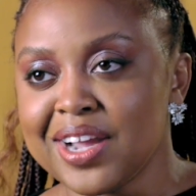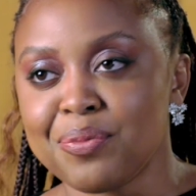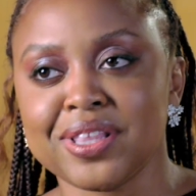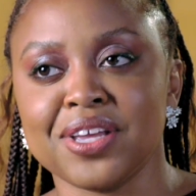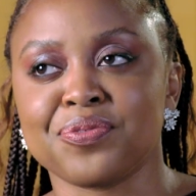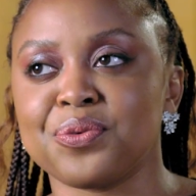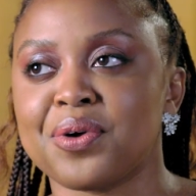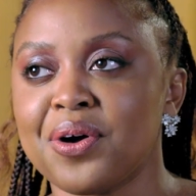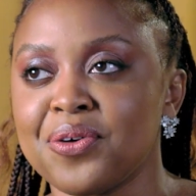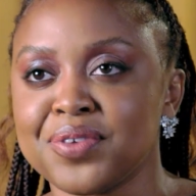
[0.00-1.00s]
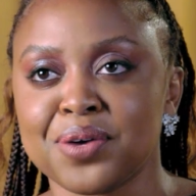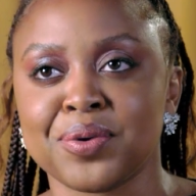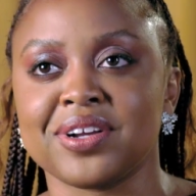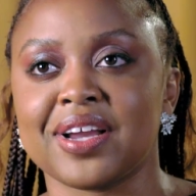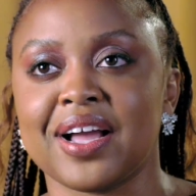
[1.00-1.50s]
We lived through COVID.
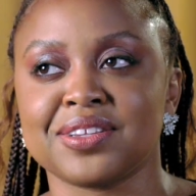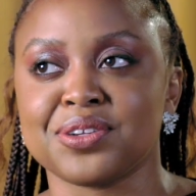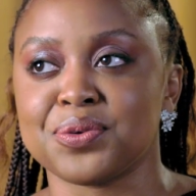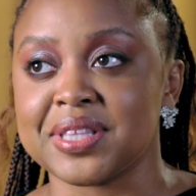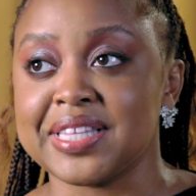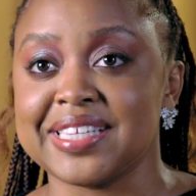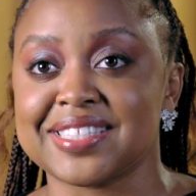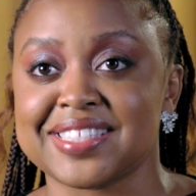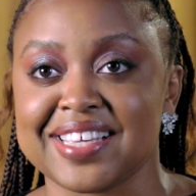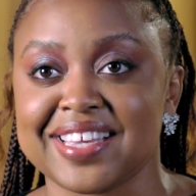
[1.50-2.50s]
We are not doing this